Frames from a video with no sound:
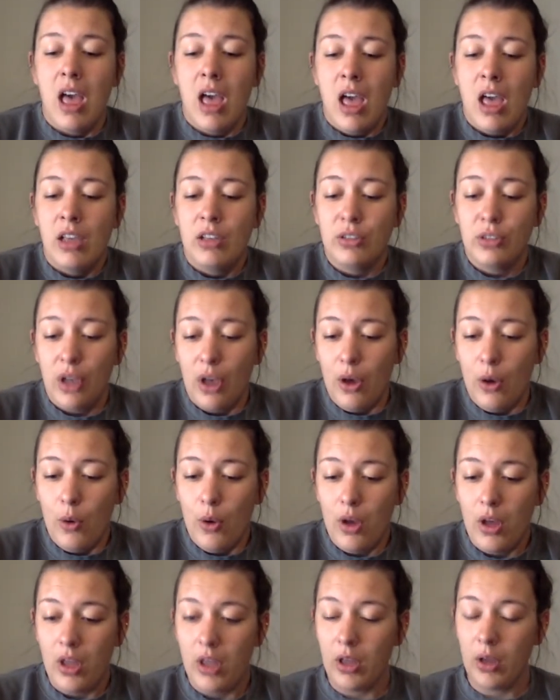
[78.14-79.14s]
So
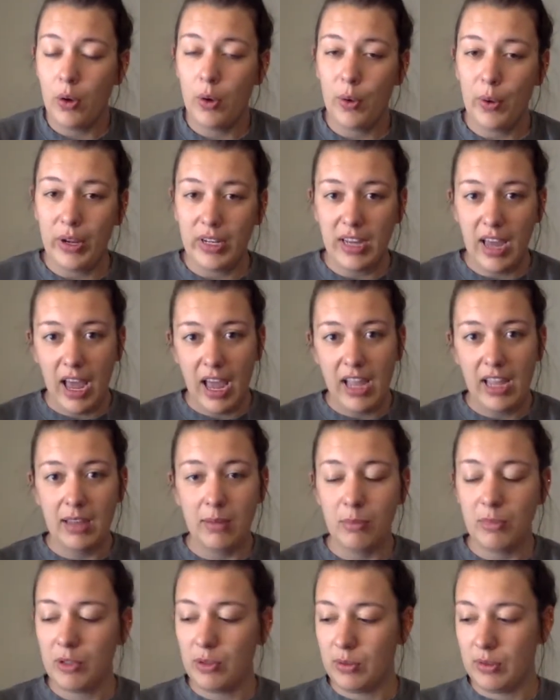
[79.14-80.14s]
what I am
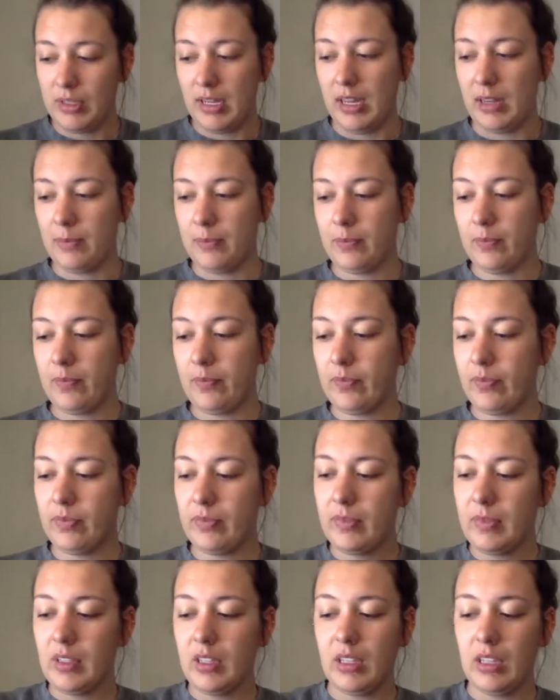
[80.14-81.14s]
using
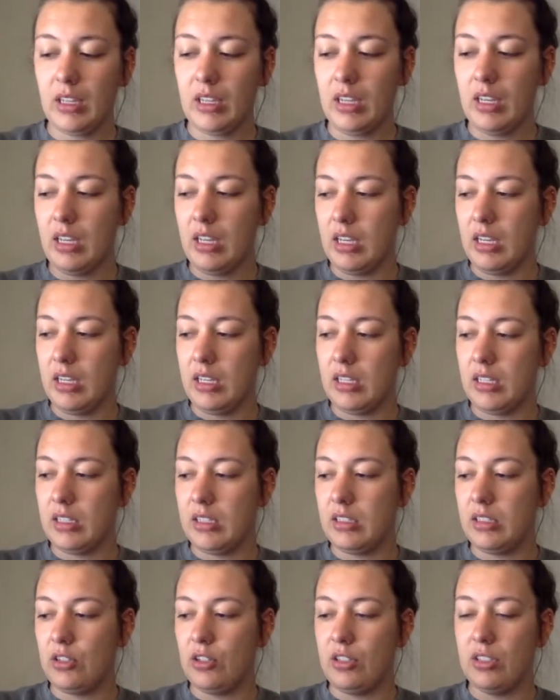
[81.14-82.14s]

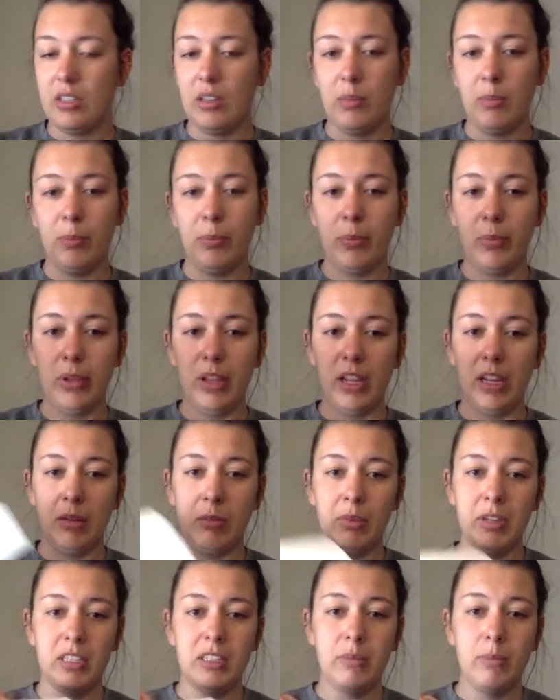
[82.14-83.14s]
is just a blank
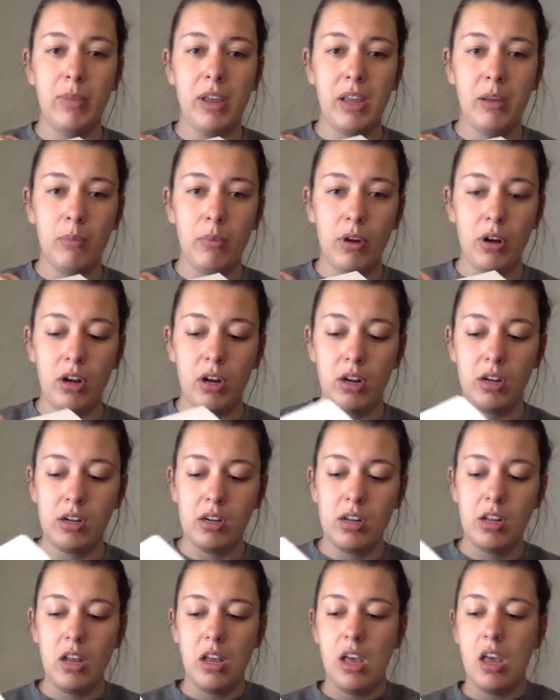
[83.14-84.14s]
piece of paper,
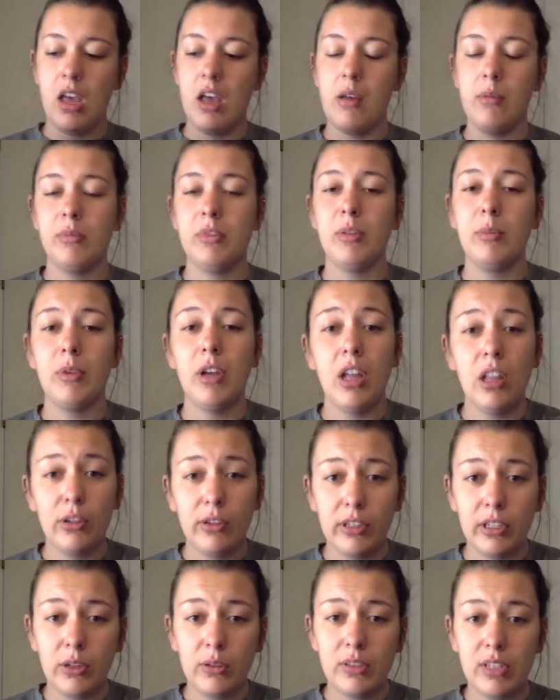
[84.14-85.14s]
some coloring
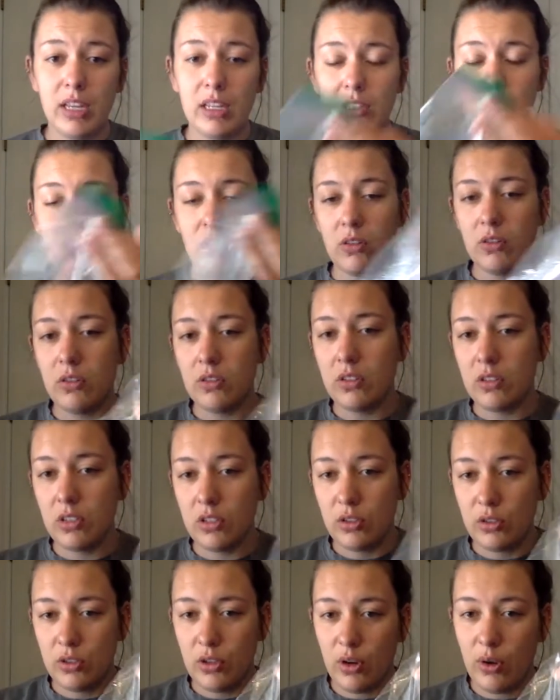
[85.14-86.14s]
utensils.
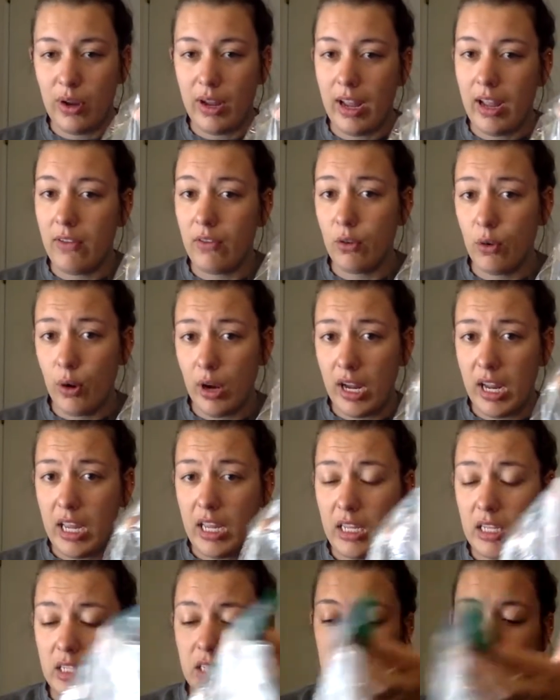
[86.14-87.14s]
So I have
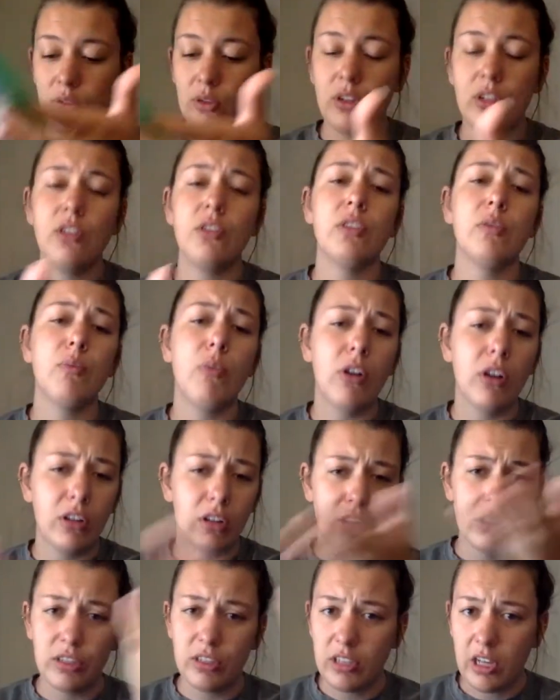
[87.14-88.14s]
crayons, you can use
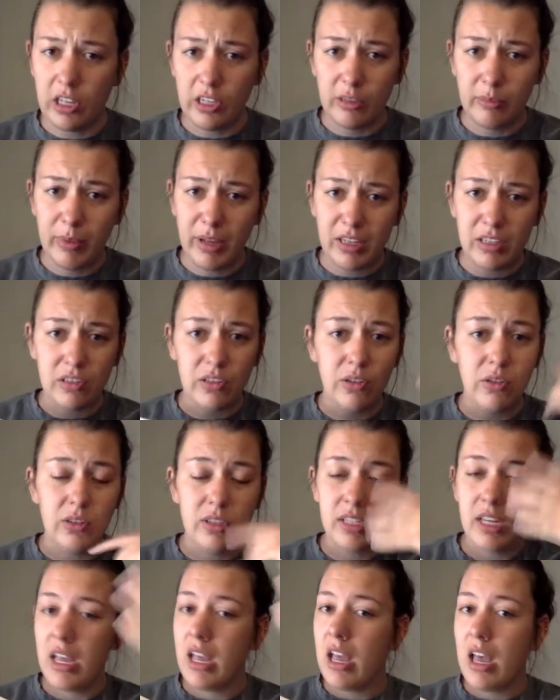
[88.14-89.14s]
markers, colored pencils,
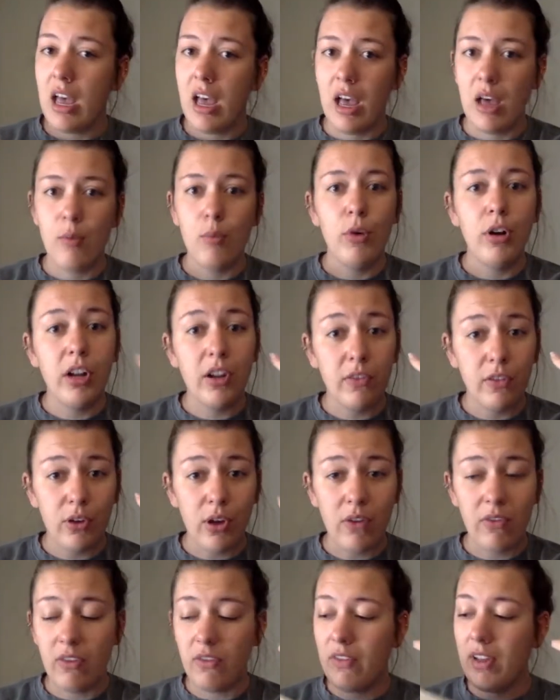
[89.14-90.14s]
whatever you
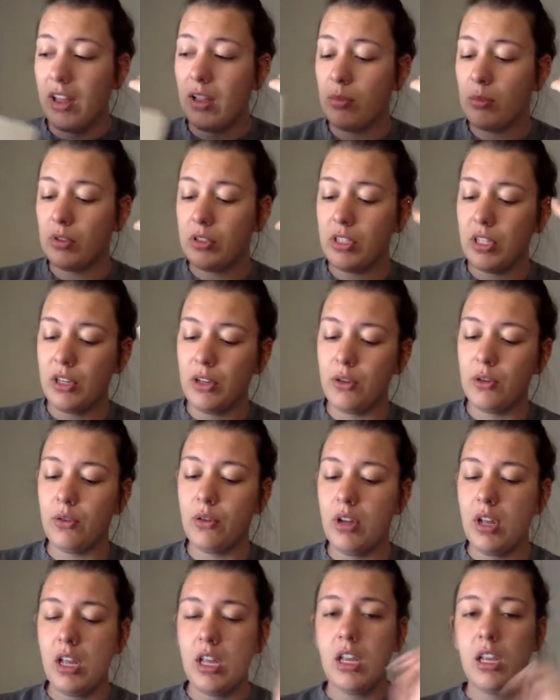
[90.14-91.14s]
have available to you,
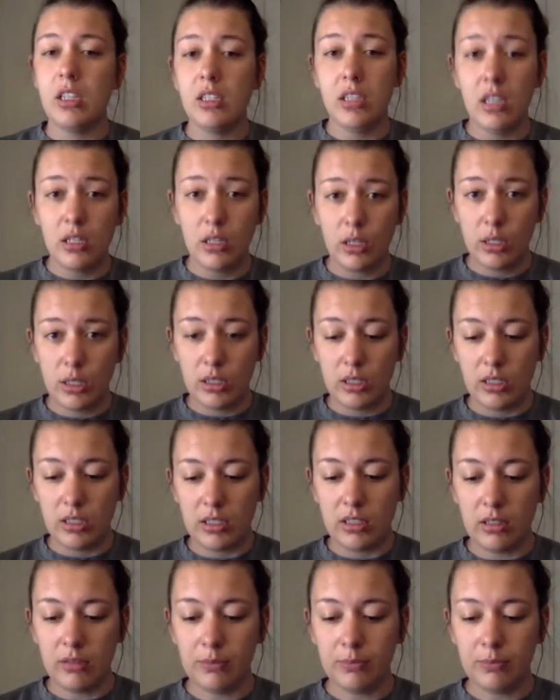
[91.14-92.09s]
scissors,